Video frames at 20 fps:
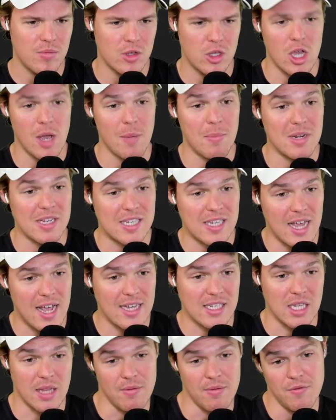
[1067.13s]
Company
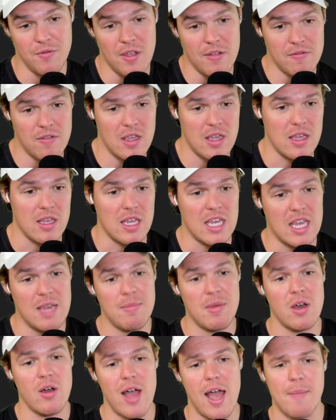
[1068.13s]
size, 1150,
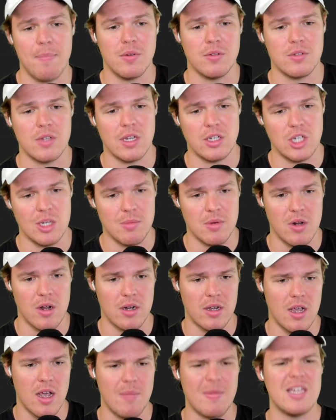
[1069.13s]
email,
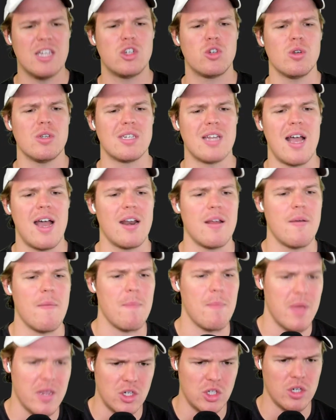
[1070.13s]
apples.gmail.com, interest,
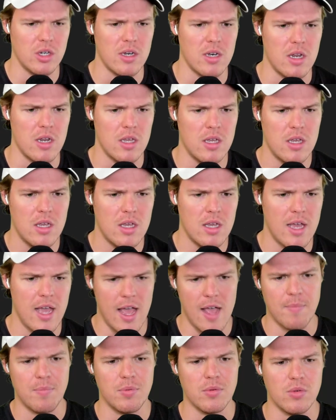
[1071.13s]
automation,
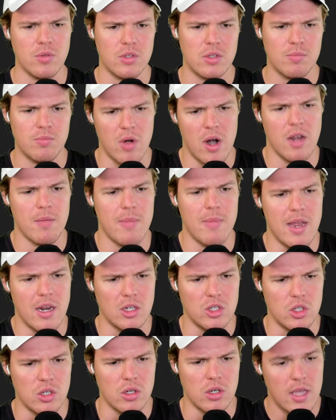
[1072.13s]
Apple's product
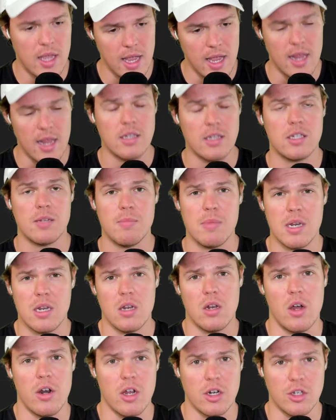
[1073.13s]
manager, and submitted
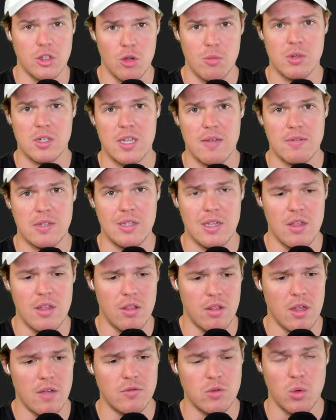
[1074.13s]
on October 17th
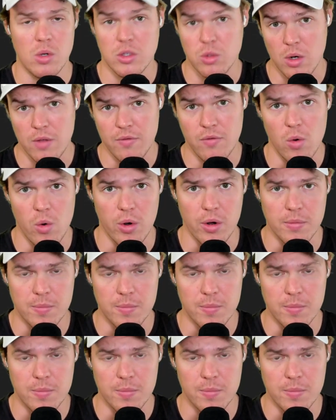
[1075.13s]
of 2024.